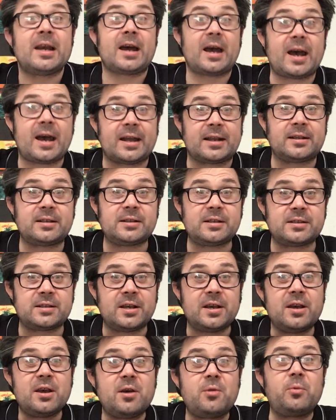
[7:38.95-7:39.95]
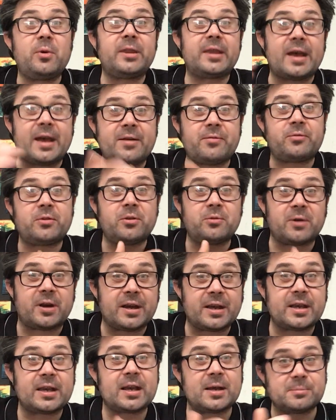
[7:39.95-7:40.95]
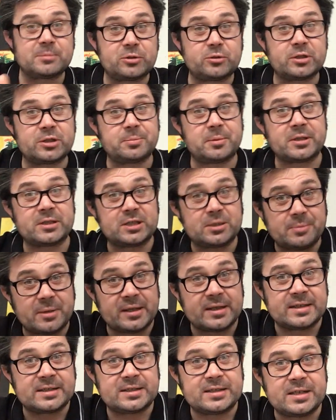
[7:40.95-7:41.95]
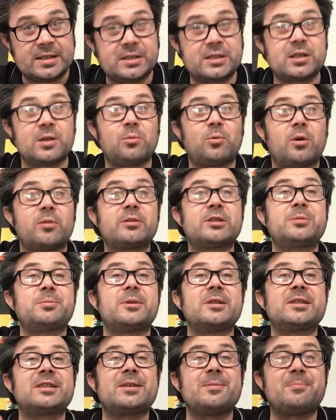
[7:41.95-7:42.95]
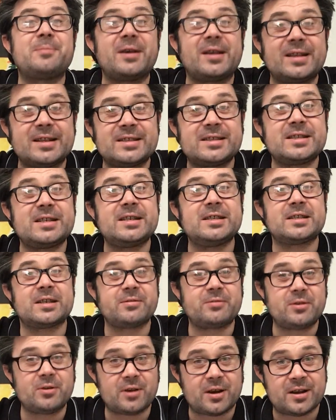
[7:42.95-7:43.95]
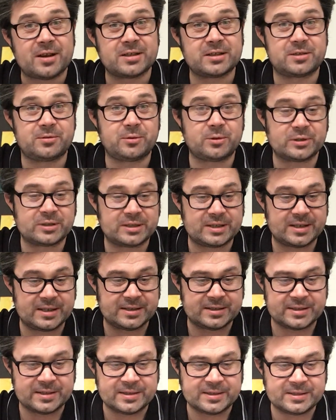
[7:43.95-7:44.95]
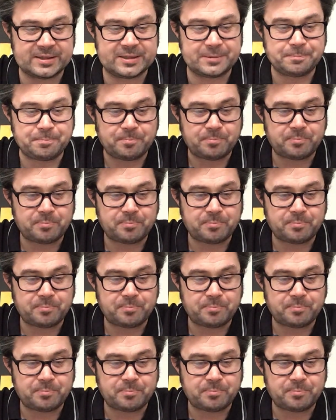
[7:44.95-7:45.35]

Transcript: And with every right comes responsibility. So what responsibilities have you asked of your citizens?